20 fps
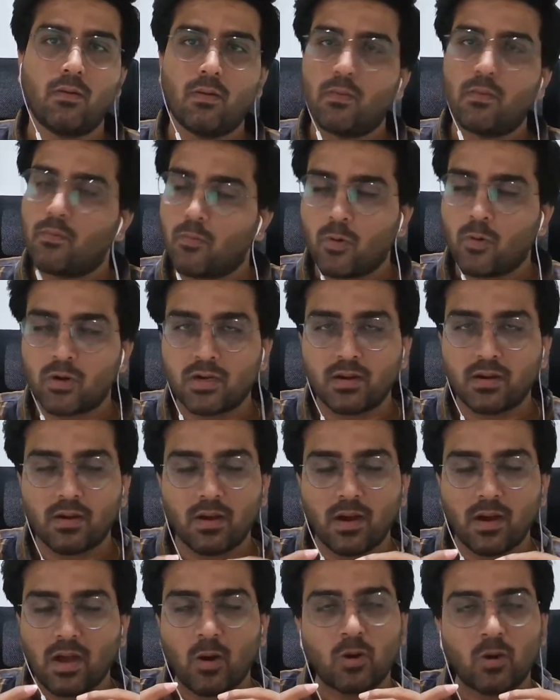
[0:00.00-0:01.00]
what
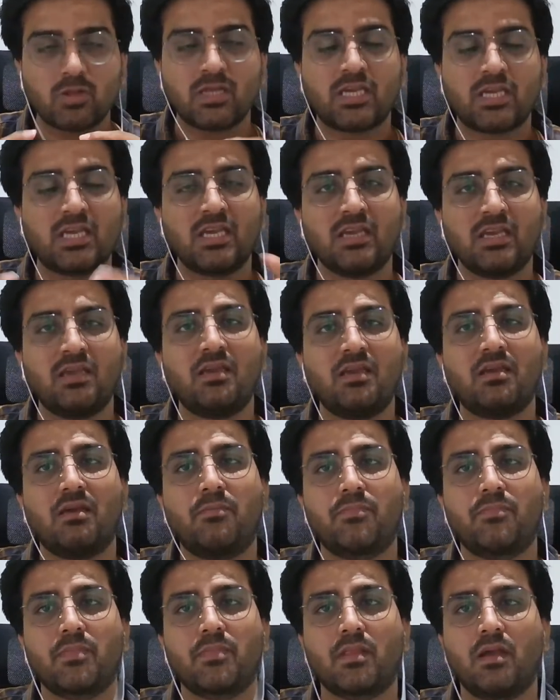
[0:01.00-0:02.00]
or the key
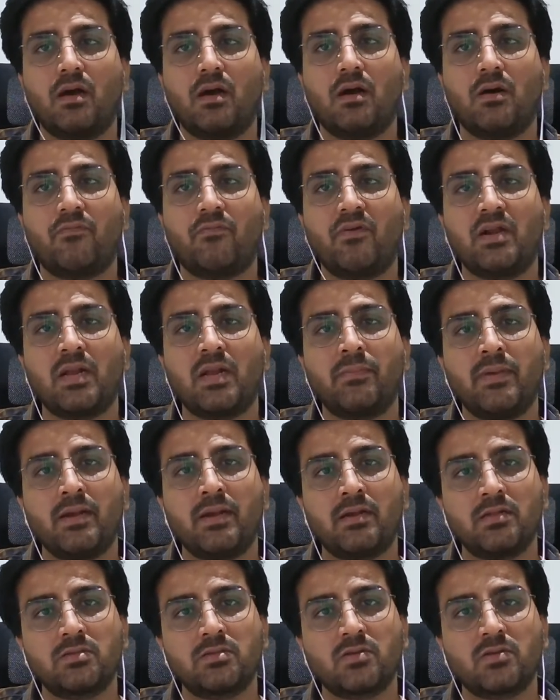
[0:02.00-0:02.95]
fundamentals